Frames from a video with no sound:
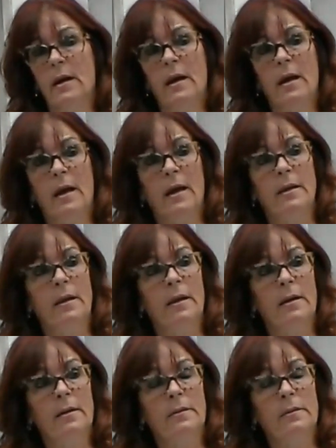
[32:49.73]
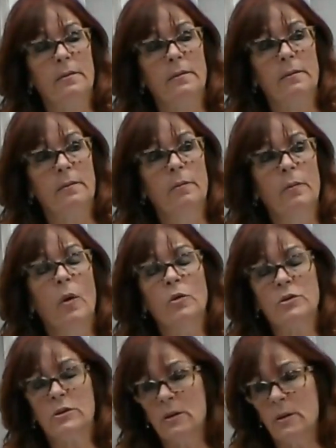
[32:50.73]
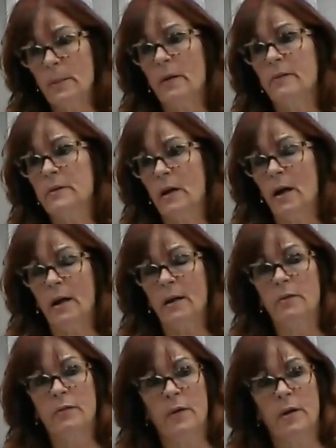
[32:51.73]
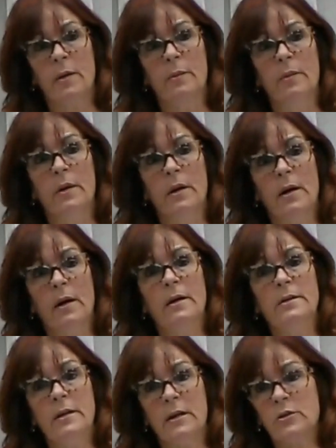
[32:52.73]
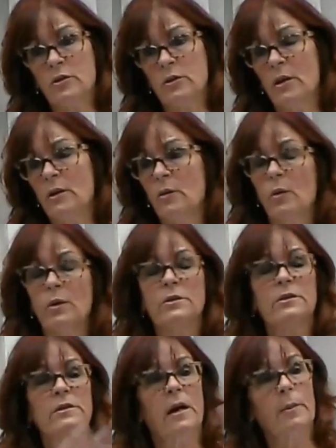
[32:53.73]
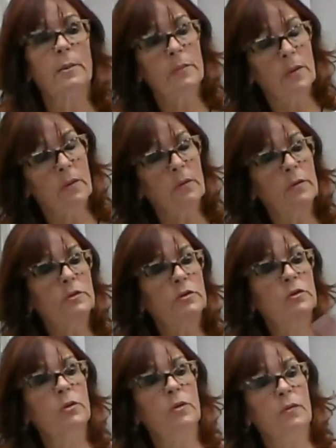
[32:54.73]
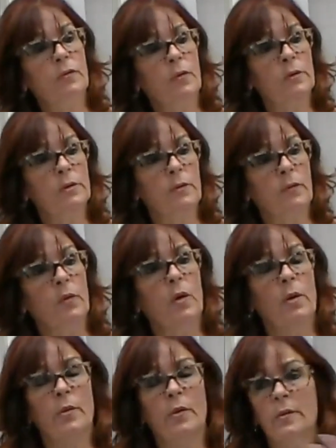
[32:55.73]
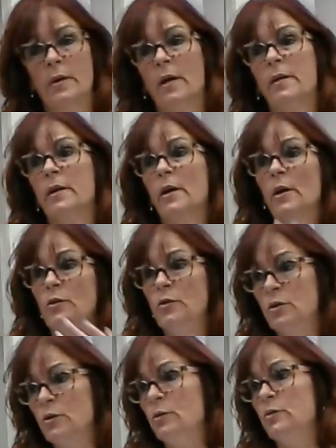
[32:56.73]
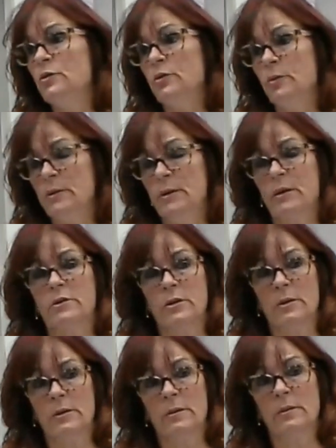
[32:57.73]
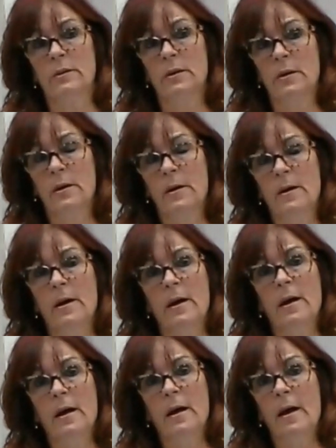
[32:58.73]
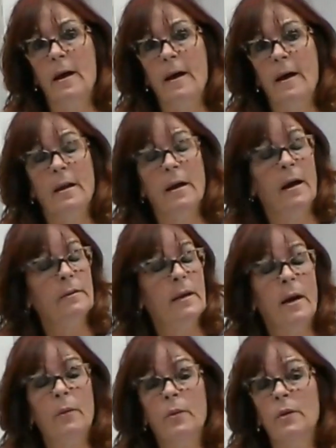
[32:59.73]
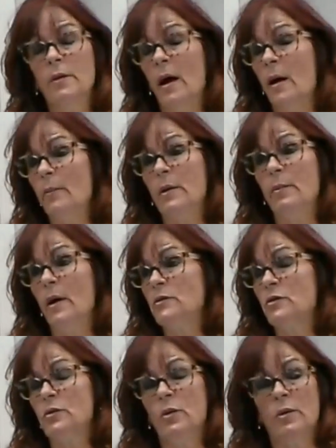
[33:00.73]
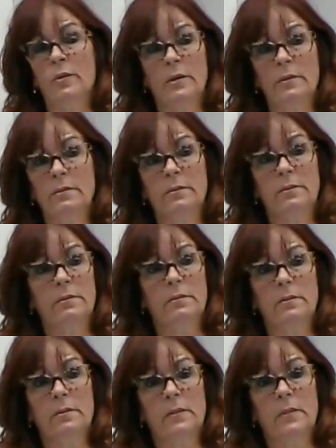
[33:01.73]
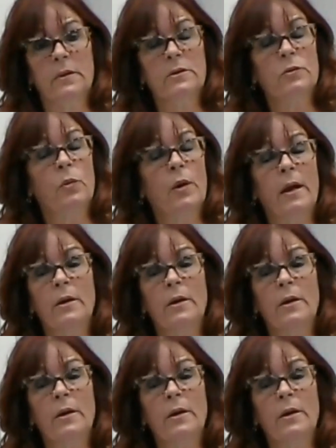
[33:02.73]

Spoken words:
And that most of them have died from addiction or some form or another due to addiction. And that will not be my story. There's way